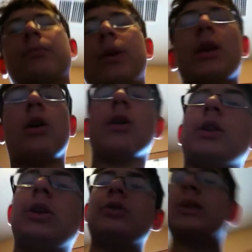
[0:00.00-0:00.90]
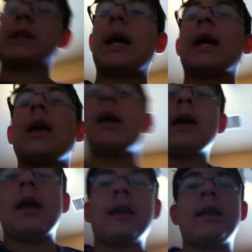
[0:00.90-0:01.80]
the money on Tuesday,
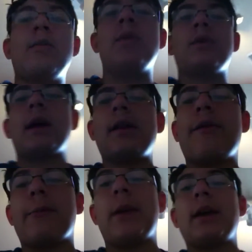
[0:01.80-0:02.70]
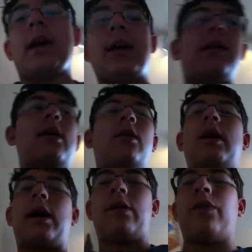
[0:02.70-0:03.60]
and he will get it for me, and I'll
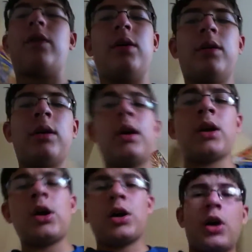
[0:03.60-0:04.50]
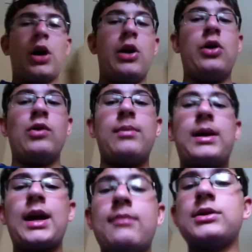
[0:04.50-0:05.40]
have a new
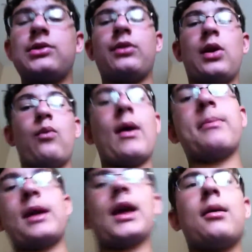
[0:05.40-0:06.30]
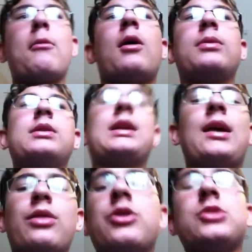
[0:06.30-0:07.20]
webcam, so you'll get webcam on the
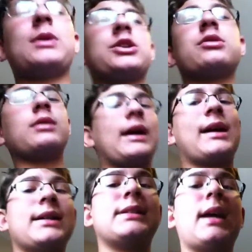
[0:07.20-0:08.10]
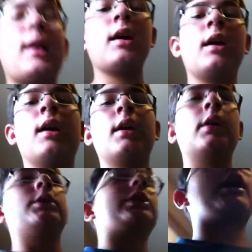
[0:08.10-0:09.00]
10th special, like I said.
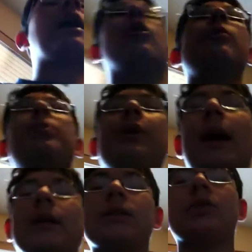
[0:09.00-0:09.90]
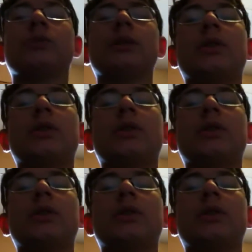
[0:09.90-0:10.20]
So yeah, I hope you guys enjoyed